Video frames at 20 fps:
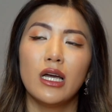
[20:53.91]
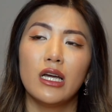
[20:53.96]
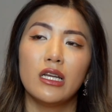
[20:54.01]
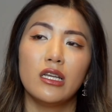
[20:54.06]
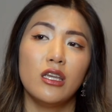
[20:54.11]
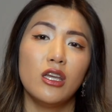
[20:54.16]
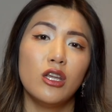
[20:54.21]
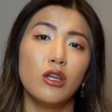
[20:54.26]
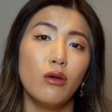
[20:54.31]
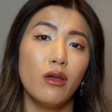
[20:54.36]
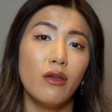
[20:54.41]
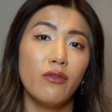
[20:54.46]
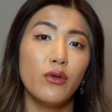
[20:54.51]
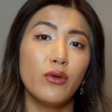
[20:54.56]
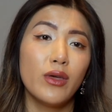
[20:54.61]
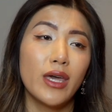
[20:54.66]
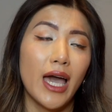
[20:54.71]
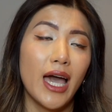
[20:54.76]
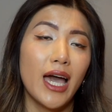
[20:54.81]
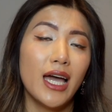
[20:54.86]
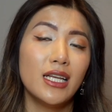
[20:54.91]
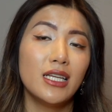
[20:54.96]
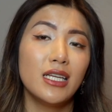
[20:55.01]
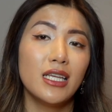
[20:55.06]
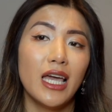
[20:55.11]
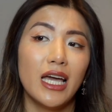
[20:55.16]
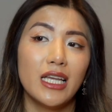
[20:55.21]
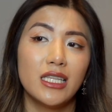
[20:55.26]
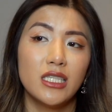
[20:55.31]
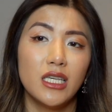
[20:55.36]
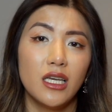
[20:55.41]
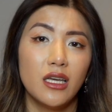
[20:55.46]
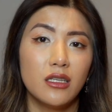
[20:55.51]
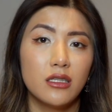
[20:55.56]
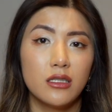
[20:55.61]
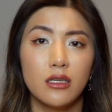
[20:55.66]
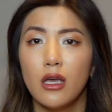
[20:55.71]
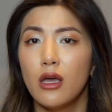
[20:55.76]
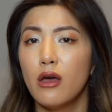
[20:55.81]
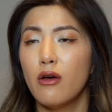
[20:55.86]
And, you know, if you can get
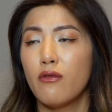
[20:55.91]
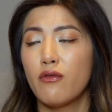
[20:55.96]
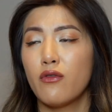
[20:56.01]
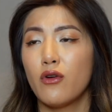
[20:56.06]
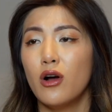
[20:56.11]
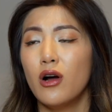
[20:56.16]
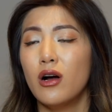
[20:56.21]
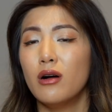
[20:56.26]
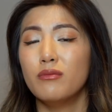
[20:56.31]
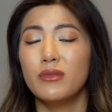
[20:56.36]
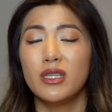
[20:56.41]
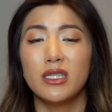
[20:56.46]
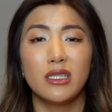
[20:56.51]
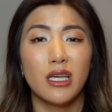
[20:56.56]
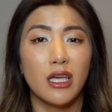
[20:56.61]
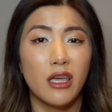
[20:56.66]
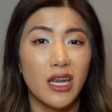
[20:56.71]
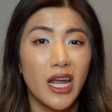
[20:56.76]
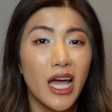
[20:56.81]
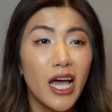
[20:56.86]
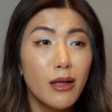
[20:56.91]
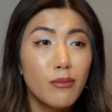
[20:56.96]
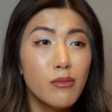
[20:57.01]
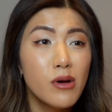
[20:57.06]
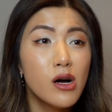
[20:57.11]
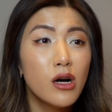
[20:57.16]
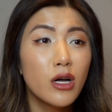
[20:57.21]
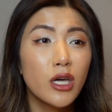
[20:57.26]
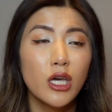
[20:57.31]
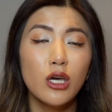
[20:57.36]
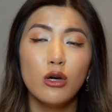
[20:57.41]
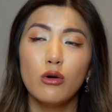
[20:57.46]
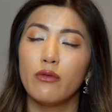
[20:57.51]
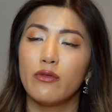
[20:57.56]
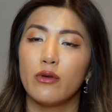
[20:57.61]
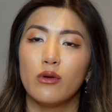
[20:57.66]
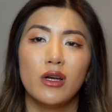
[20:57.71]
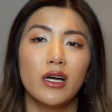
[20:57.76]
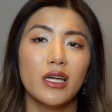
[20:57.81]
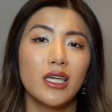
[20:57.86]
it from the second-hand market or
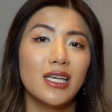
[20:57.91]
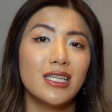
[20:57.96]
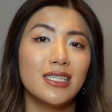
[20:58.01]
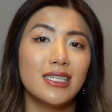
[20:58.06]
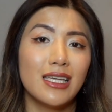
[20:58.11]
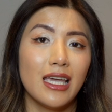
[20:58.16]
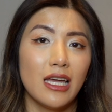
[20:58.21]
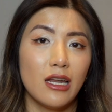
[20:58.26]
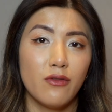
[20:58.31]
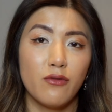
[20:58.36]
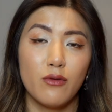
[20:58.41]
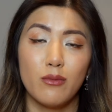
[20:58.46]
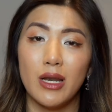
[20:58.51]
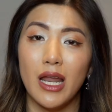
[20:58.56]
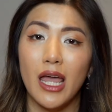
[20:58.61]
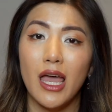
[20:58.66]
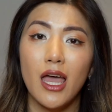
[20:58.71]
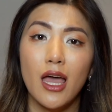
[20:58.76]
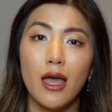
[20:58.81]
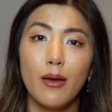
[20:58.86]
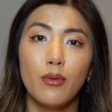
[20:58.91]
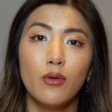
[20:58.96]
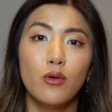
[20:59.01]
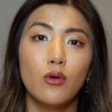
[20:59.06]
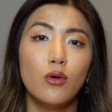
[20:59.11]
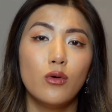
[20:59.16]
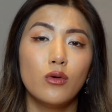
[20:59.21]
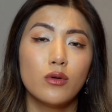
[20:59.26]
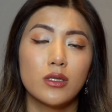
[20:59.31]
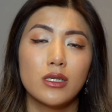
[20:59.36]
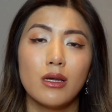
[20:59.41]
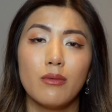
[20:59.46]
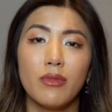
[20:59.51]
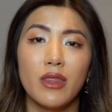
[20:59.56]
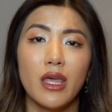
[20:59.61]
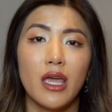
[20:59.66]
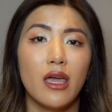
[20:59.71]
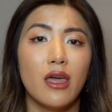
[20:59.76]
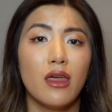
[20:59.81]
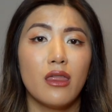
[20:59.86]
if you're lucky to get it from an airport or
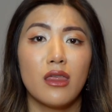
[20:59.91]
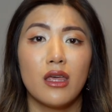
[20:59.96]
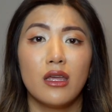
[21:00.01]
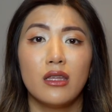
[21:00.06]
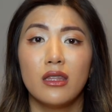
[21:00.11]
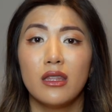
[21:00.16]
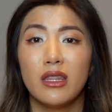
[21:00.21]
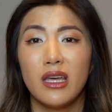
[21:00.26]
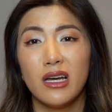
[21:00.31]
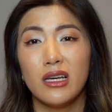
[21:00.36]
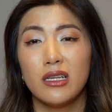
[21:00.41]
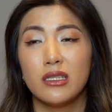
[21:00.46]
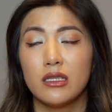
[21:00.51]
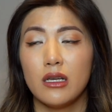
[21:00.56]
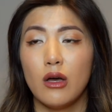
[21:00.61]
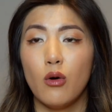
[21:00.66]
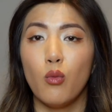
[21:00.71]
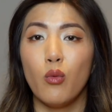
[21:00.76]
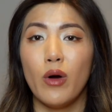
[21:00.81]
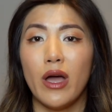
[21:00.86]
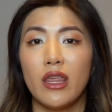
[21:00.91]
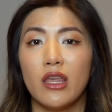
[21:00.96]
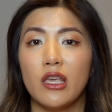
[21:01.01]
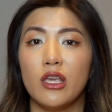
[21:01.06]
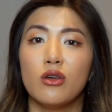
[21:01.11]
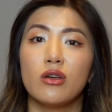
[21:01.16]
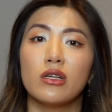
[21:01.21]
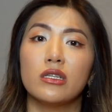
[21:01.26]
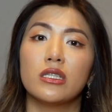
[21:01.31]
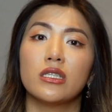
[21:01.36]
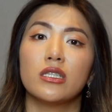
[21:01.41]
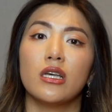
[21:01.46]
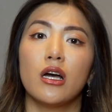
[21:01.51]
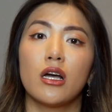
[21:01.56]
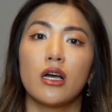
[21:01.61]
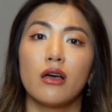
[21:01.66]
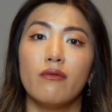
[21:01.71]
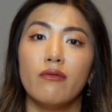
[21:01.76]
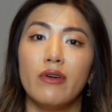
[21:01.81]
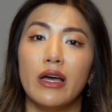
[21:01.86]
something, then that is a way that you can
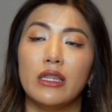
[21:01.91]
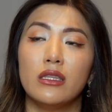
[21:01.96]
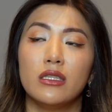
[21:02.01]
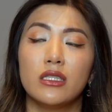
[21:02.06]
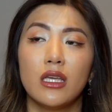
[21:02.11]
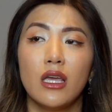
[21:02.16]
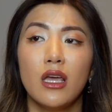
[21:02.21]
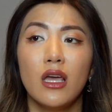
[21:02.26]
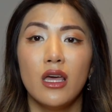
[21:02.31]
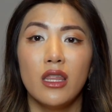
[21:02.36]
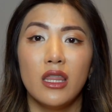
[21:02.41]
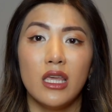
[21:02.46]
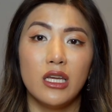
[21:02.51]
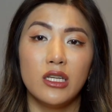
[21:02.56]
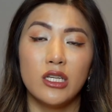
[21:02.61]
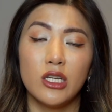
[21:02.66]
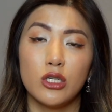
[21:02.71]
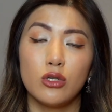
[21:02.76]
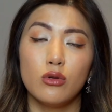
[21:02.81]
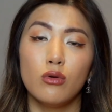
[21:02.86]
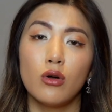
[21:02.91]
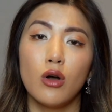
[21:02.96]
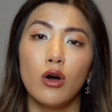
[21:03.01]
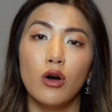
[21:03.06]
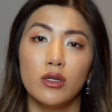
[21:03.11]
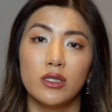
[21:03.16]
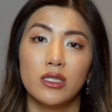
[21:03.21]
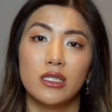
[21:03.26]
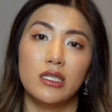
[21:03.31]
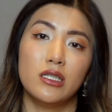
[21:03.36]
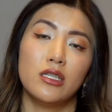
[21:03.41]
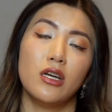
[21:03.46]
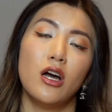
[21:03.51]
circumvent the additional costs and